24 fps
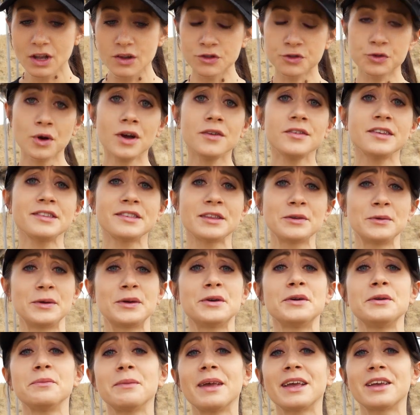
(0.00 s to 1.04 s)
So obviously we
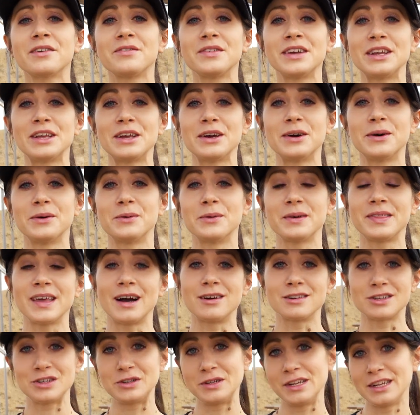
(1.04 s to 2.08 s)
couldn't make a video
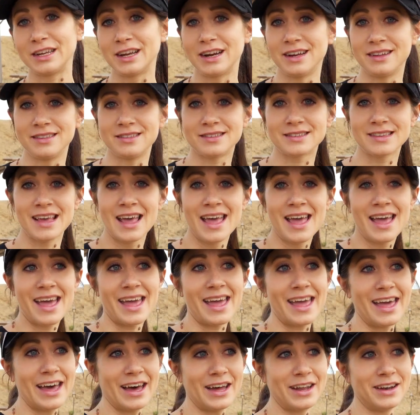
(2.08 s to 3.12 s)
without shooting guns,
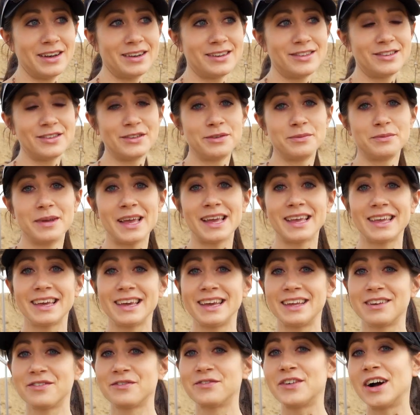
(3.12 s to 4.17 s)
and to make
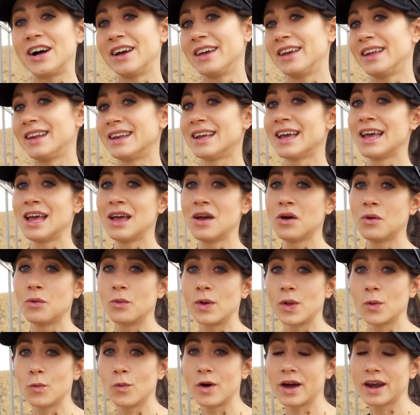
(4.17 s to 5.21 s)
it fun,
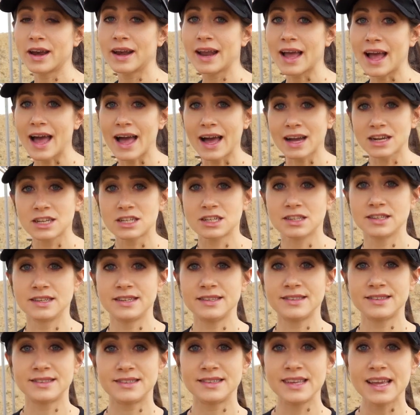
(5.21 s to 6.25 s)
we wanted to actually
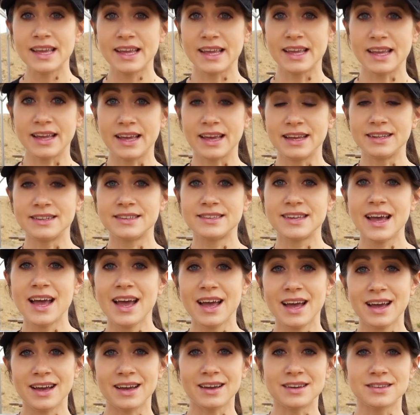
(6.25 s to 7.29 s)
see and
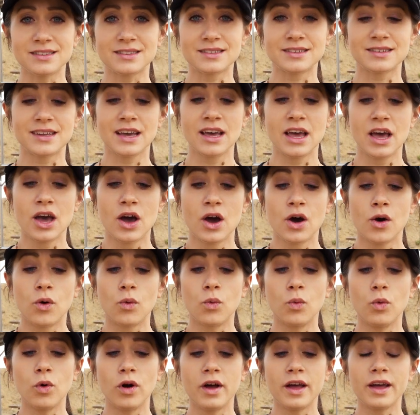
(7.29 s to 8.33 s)
test
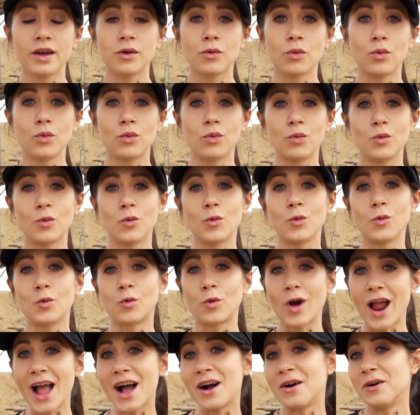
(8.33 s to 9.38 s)
what
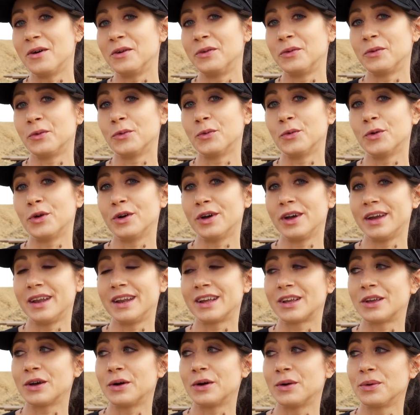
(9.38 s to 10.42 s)
round
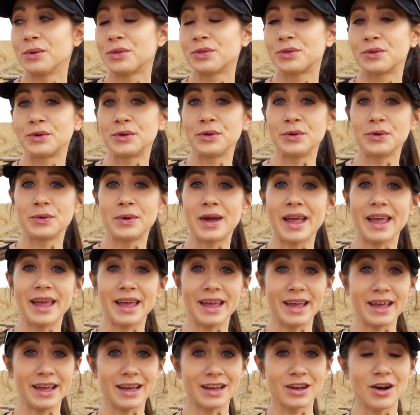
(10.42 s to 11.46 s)
would go through
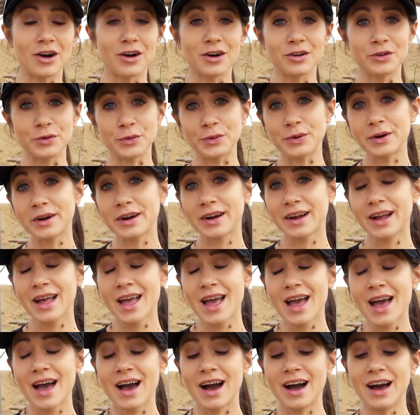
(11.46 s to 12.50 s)
a car door,
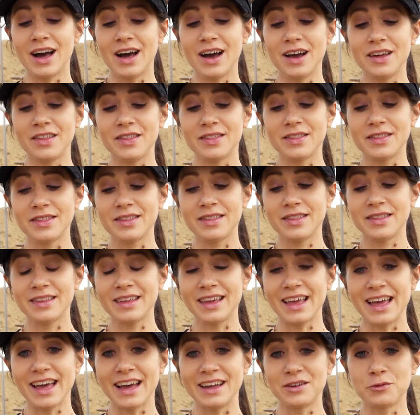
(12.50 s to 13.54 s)

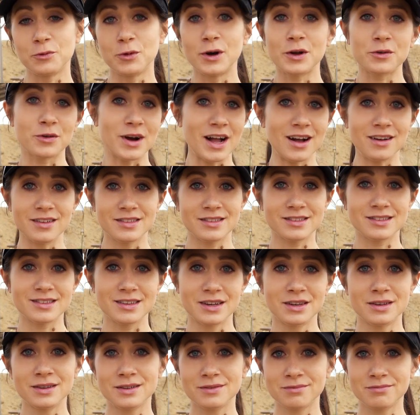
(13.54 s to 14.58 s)
and what rounds
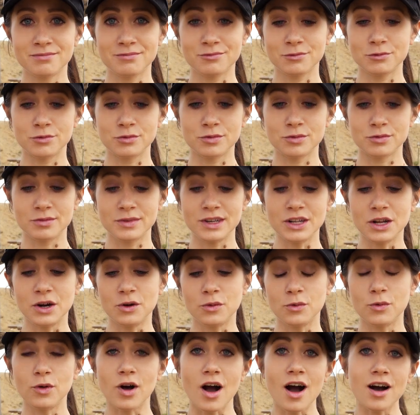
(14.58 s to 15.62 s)
well,